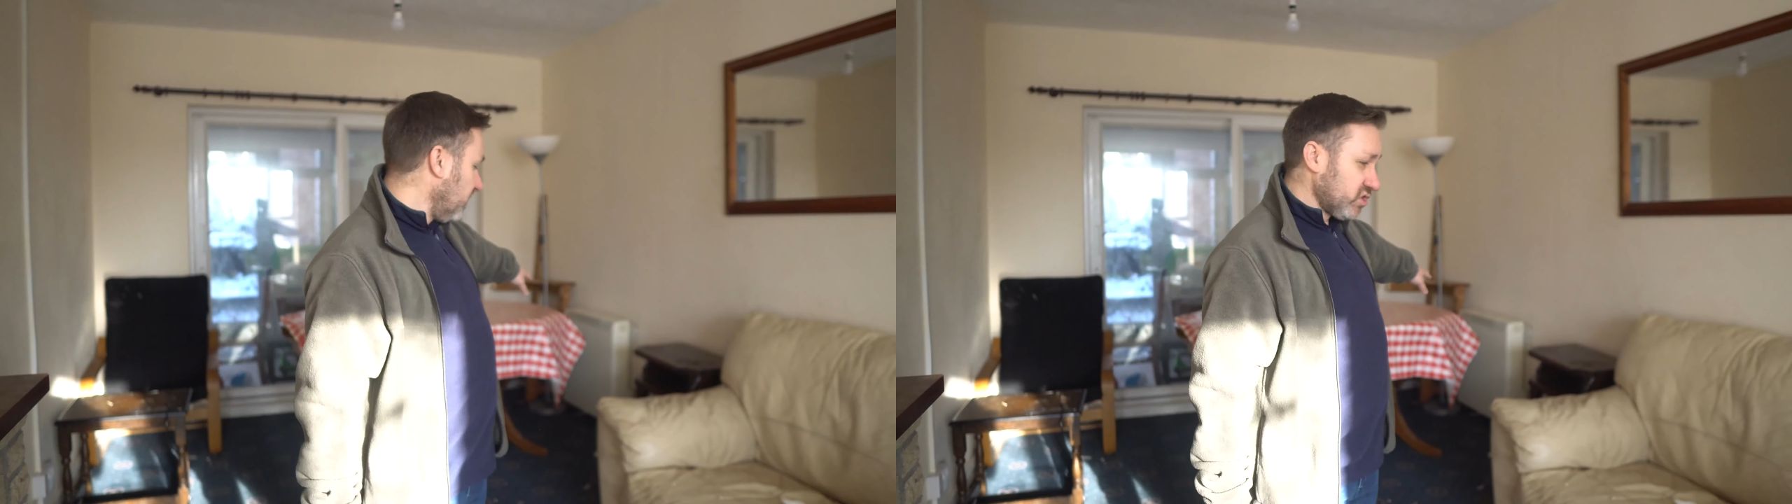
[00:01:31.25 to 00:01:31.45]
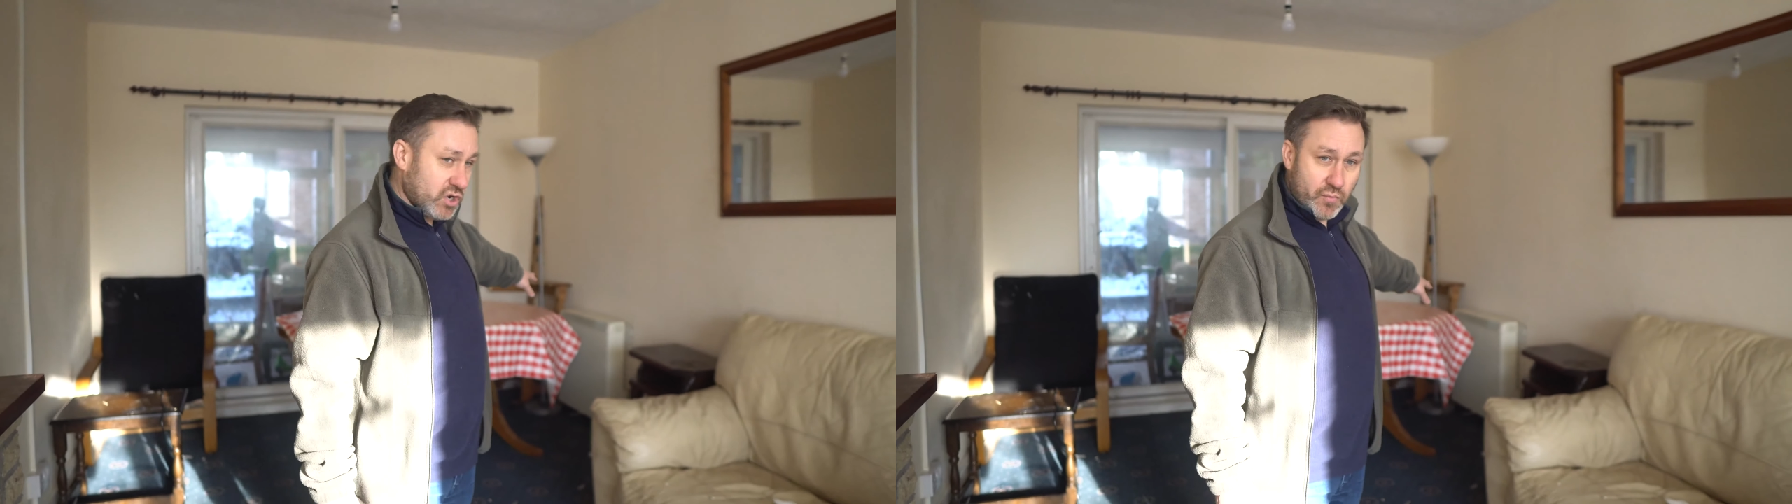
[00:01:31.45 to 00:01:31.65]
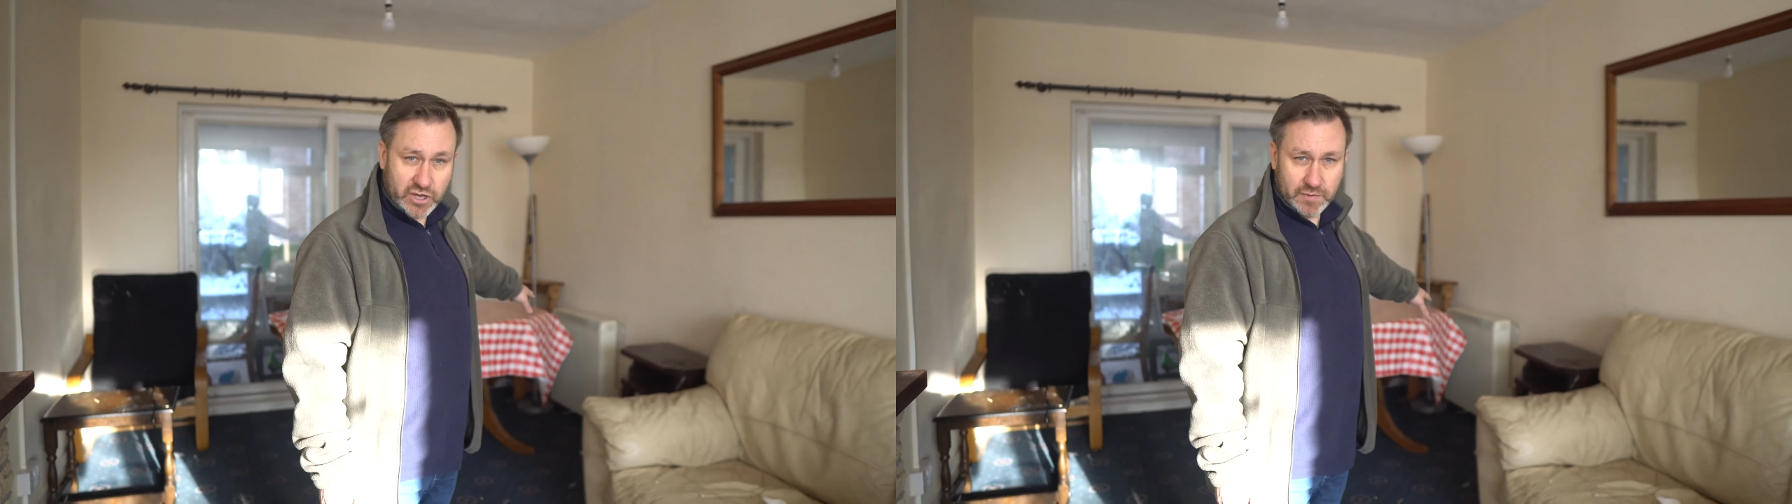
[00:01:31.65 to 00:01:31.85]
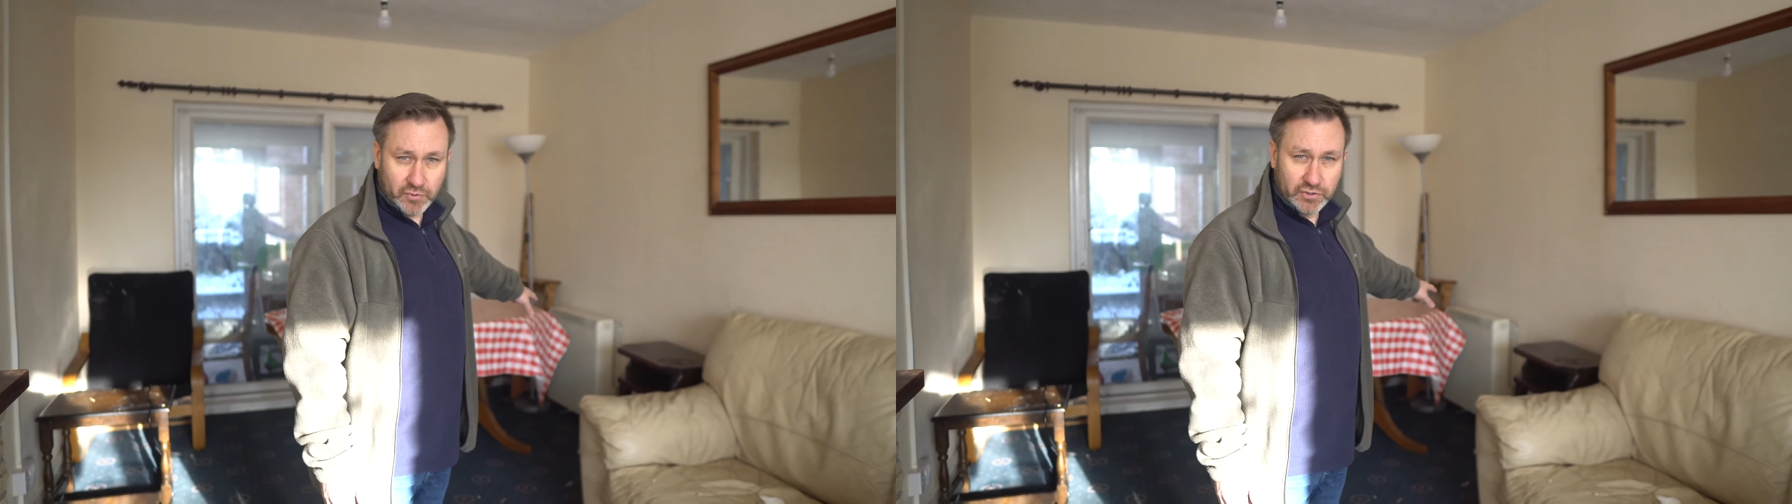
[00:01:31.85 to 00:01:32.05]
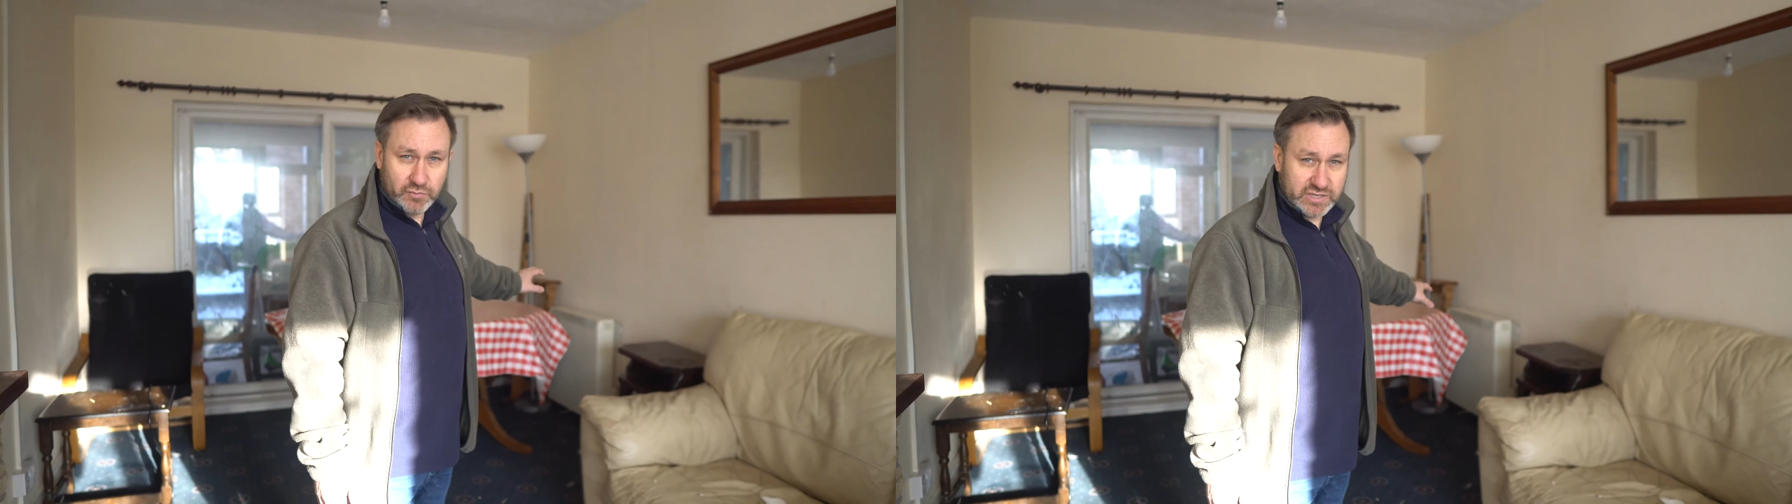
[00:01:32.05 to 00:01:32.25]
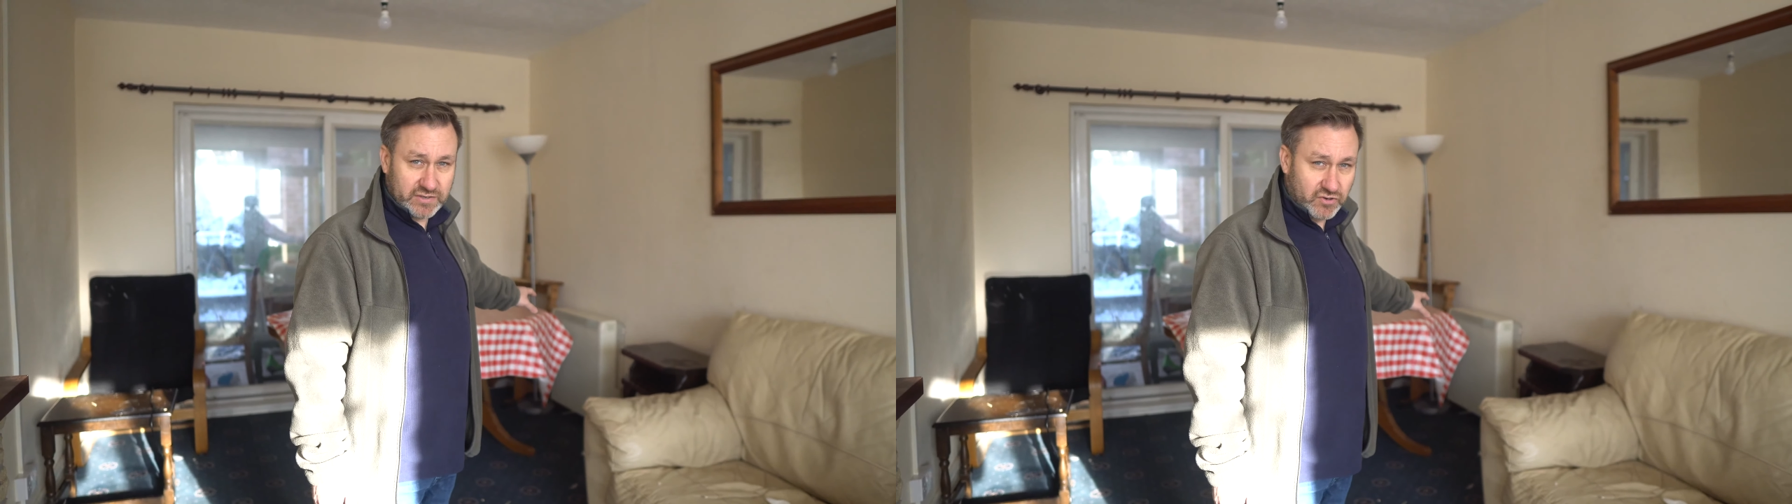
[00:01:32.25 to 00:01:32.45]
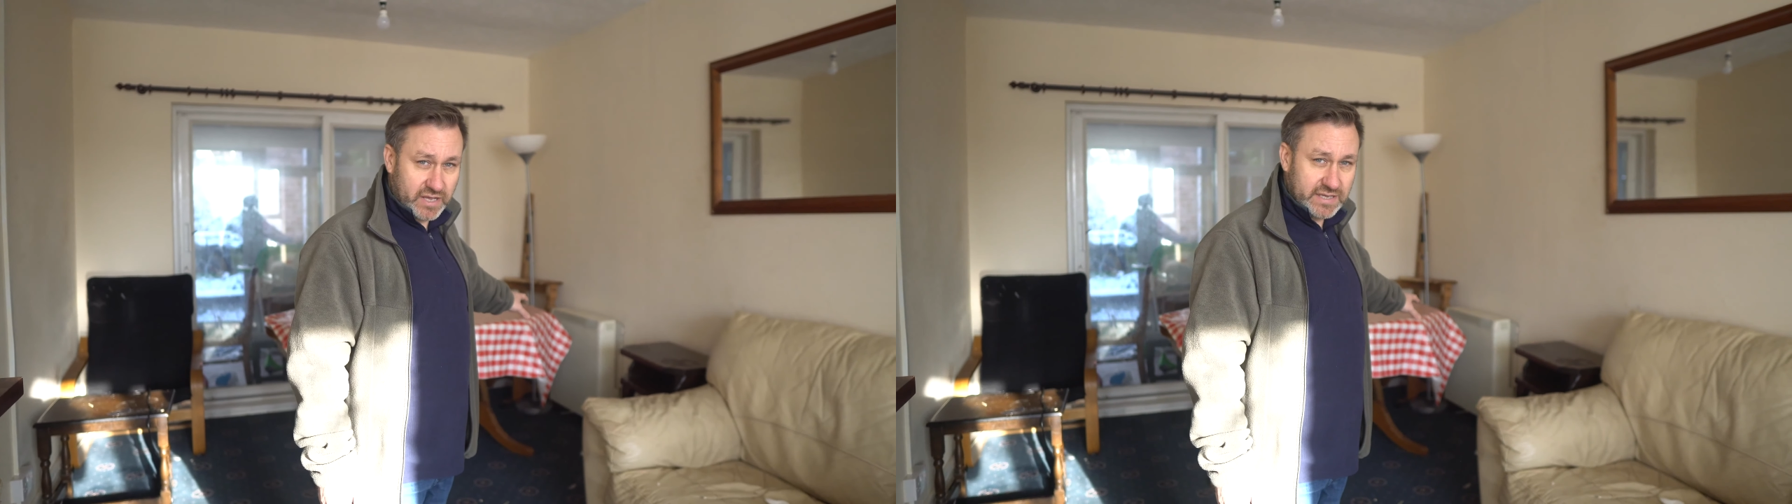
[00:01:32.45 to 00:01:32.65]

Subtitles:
so we're going to put new central